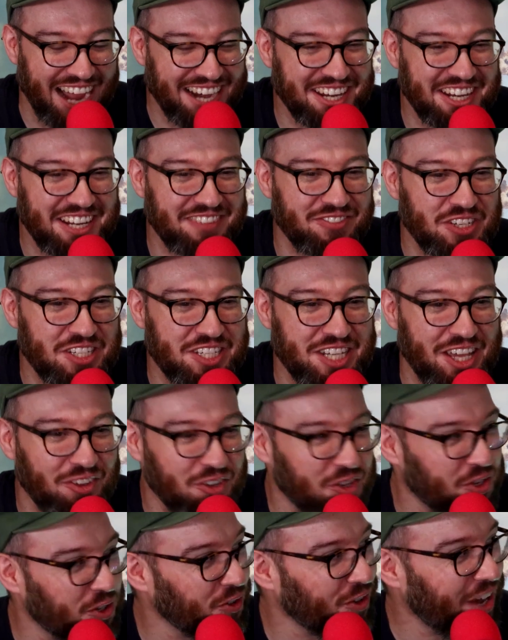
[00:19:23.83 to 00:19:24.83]
I didn't even
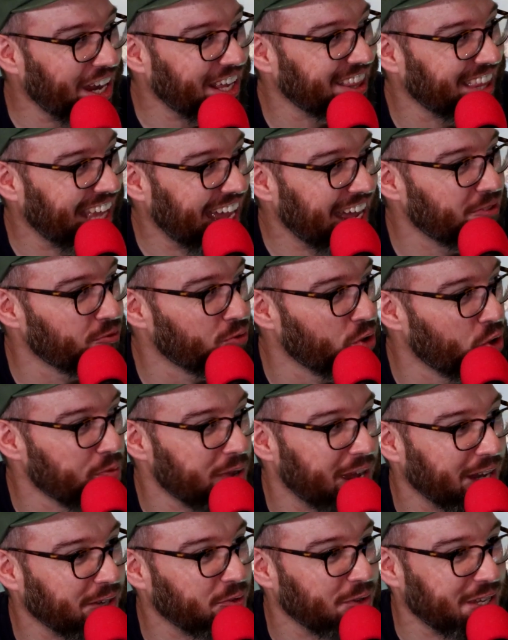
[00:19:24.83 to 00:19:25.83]
tell you to write that
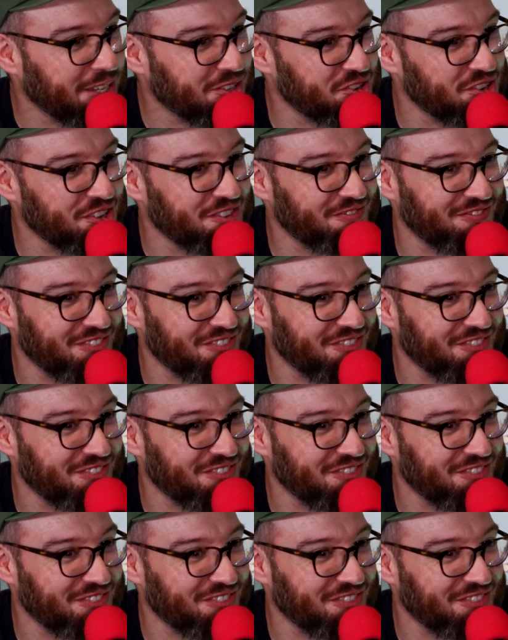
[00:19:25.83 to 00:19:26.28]
robot question.